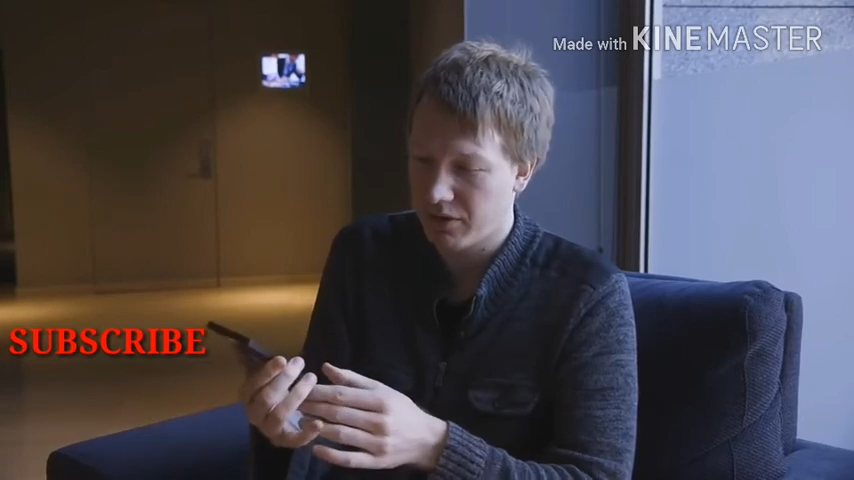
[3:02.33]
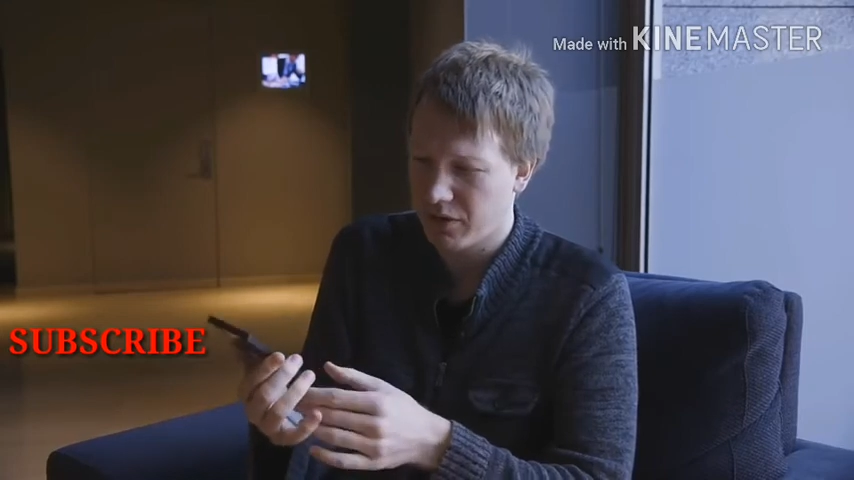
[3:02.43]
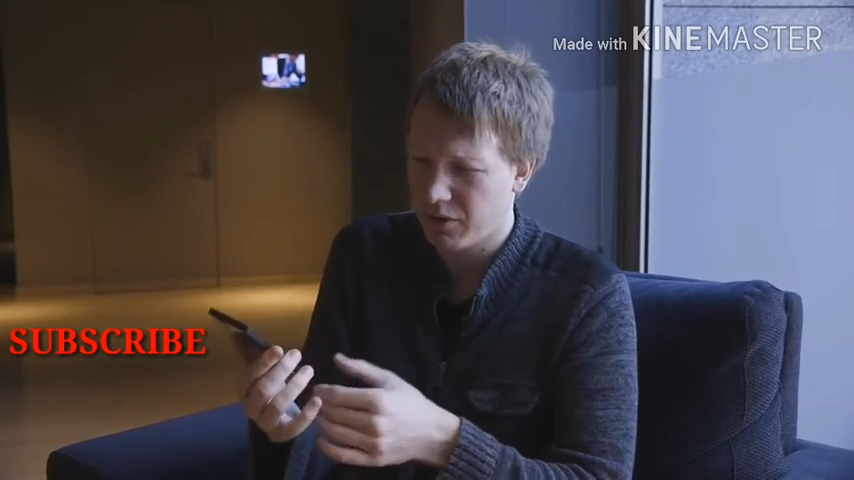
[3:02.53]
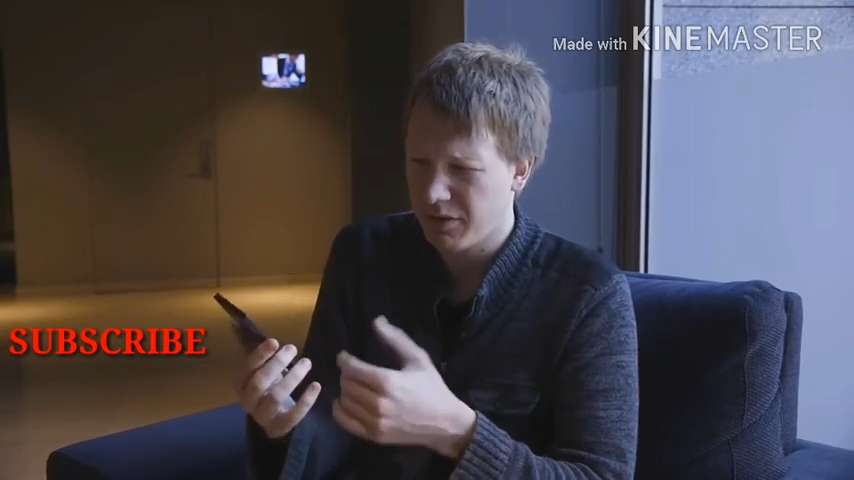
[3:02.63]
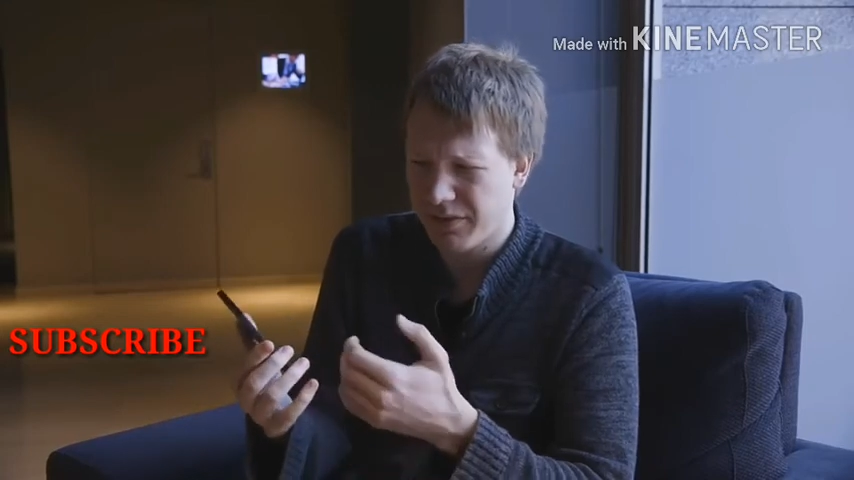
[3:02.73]

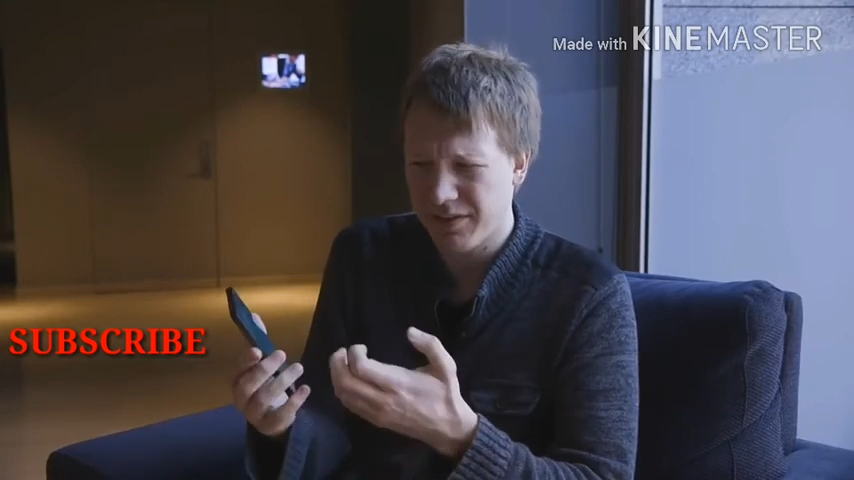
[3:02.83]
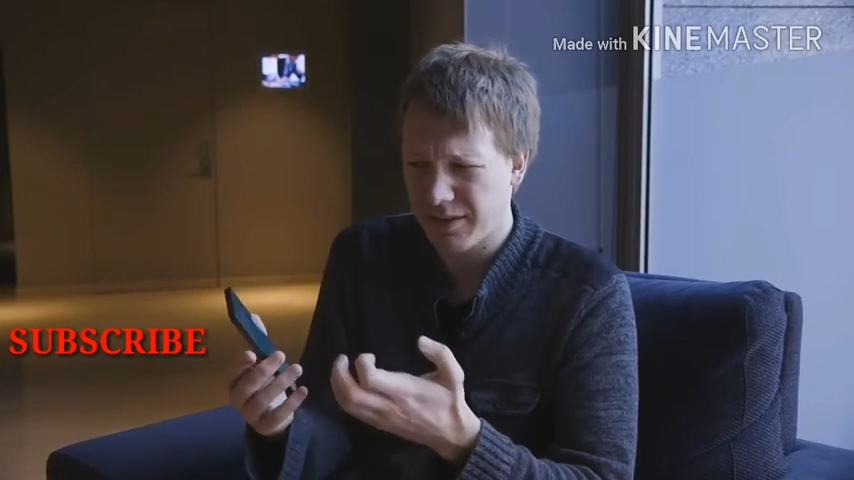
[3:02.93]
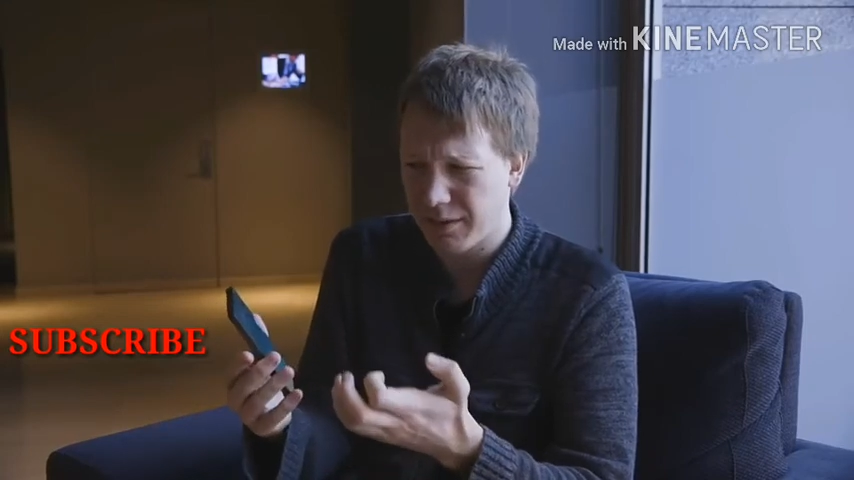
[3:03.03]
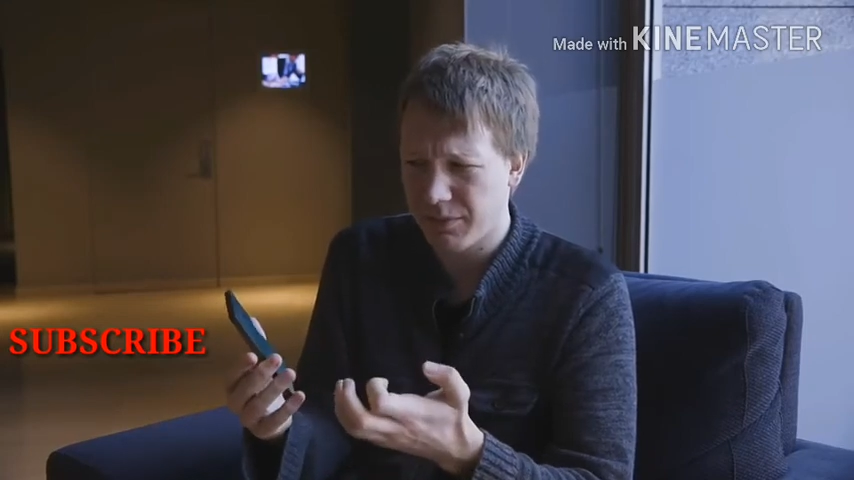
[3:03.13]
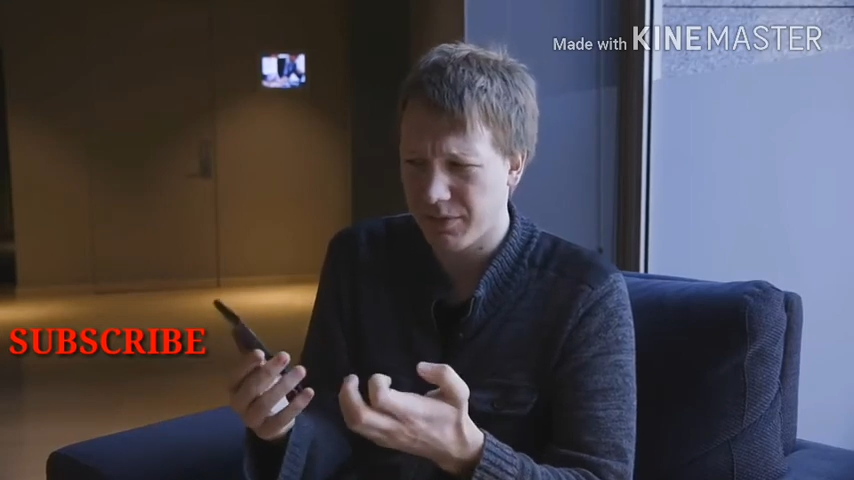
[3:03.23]
So all of this
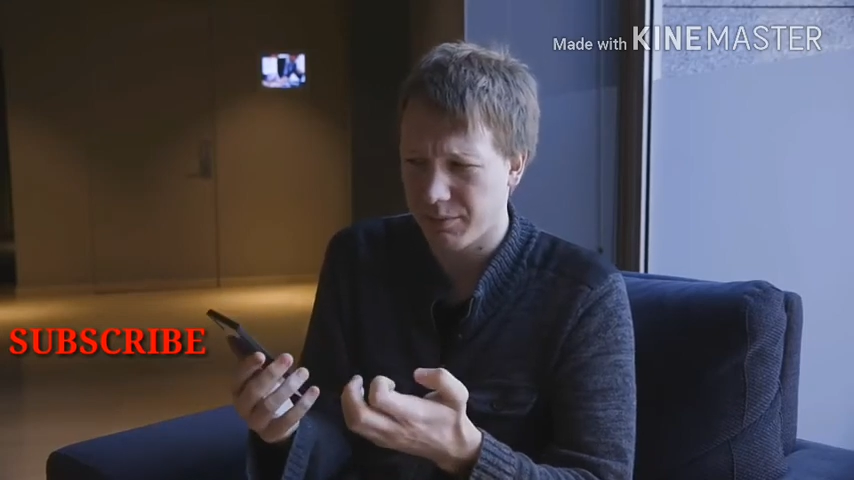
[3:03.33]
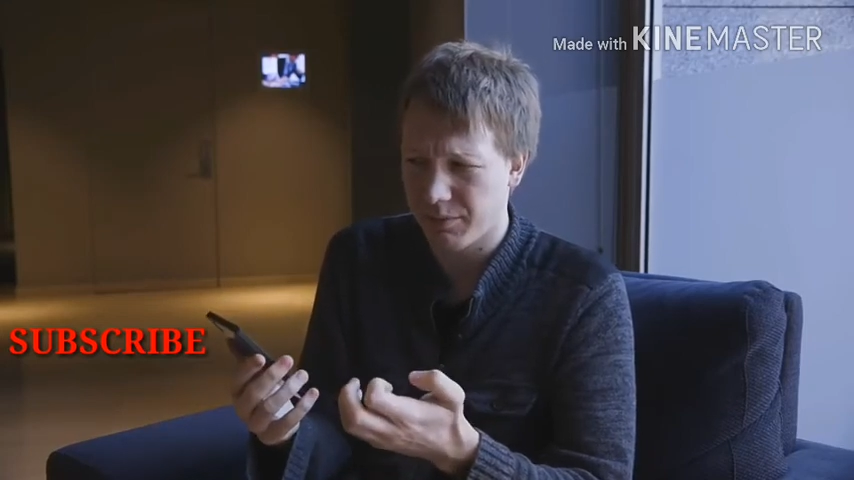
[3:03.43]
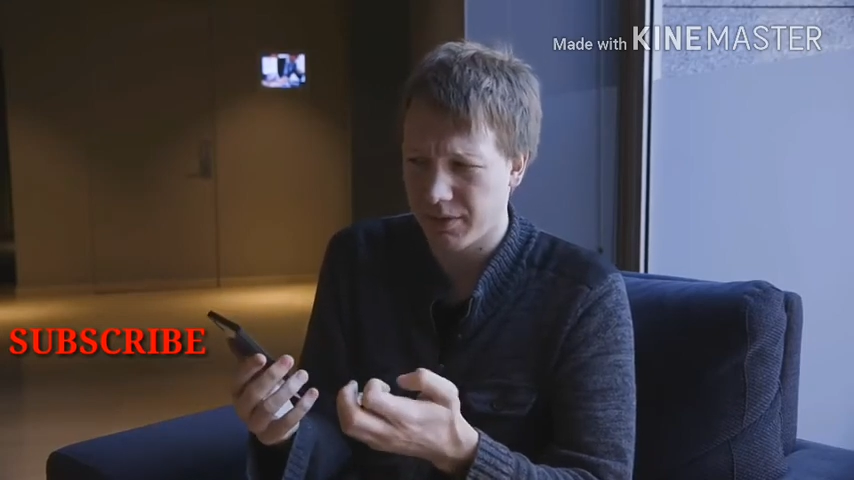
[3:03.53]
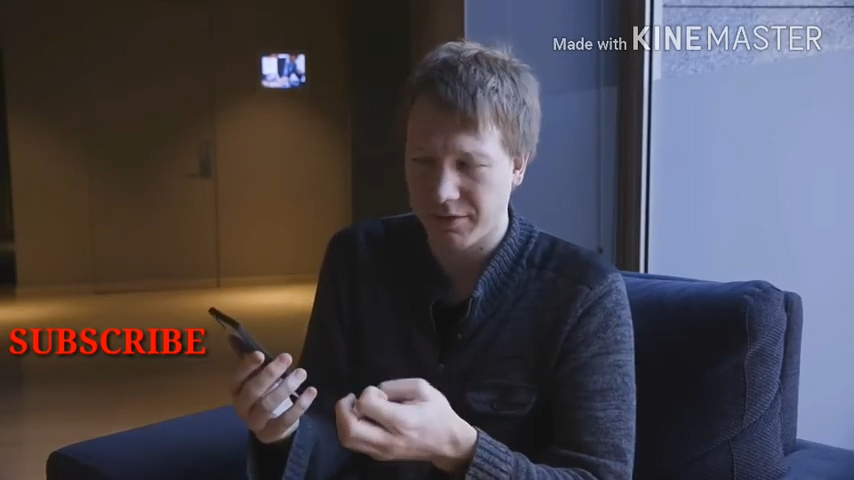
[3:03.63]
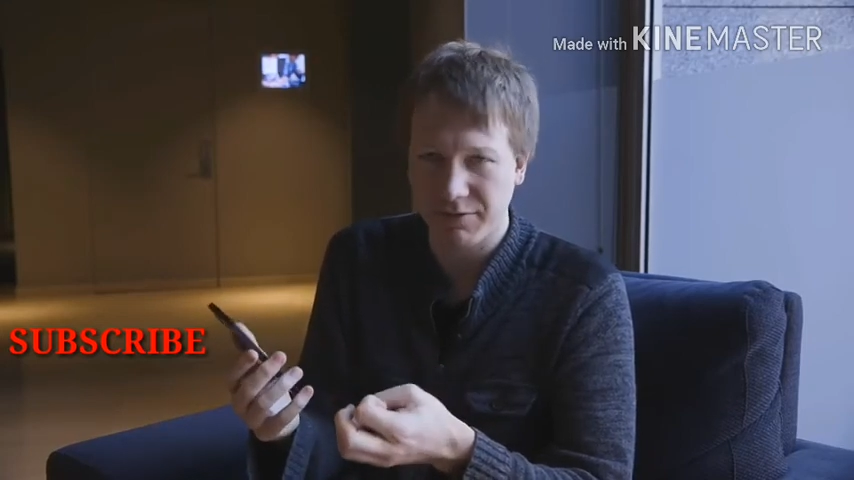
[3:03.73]
seems
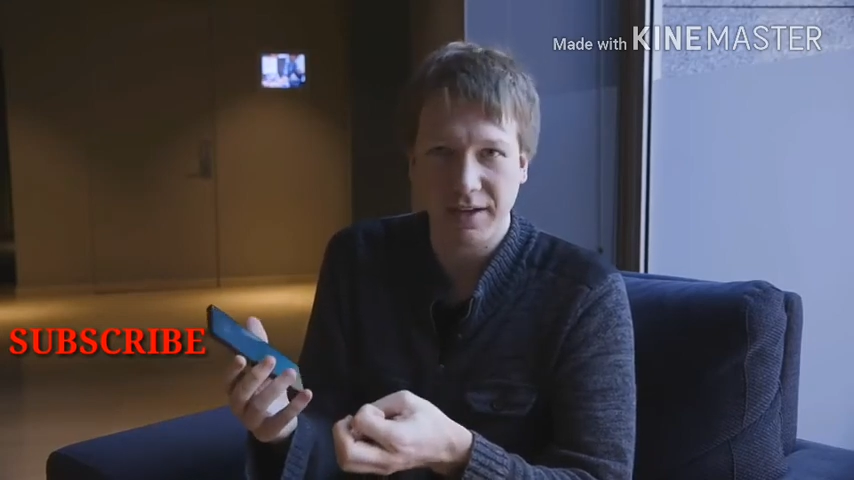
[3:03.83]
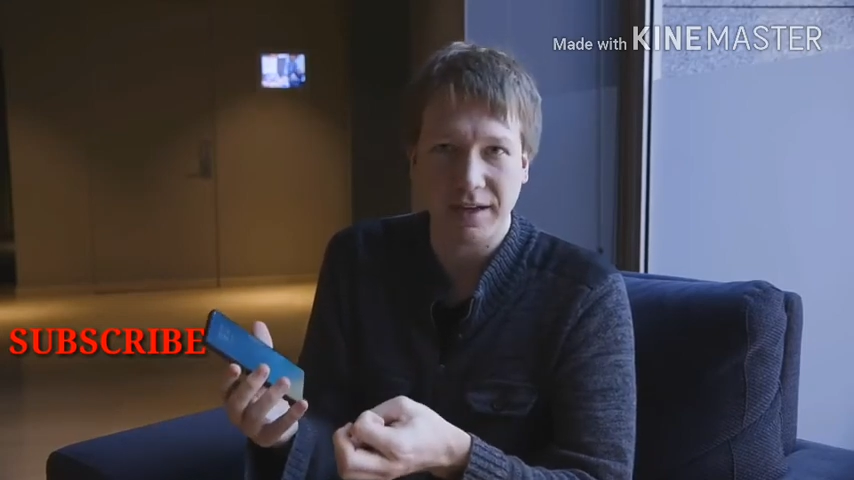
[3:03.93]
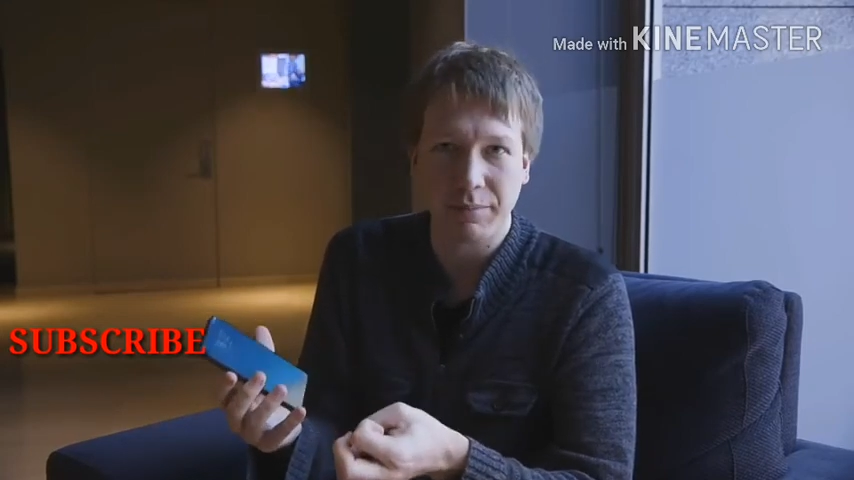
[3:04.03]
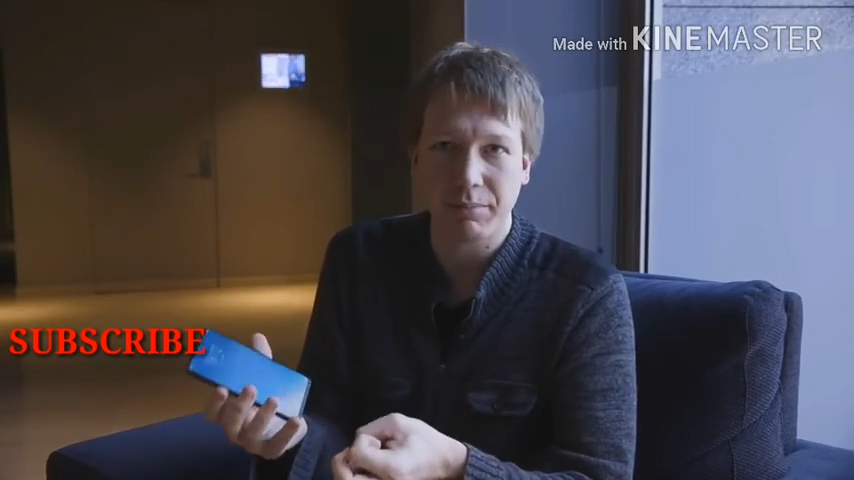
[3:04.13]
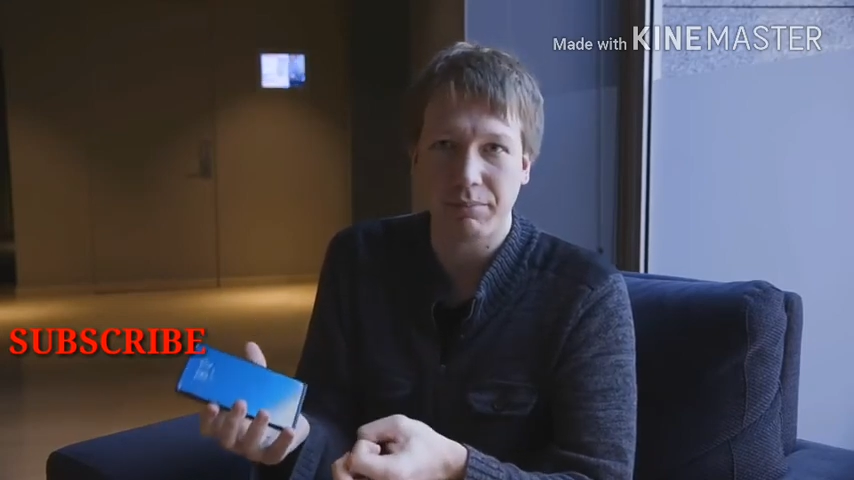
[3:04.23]
like fairly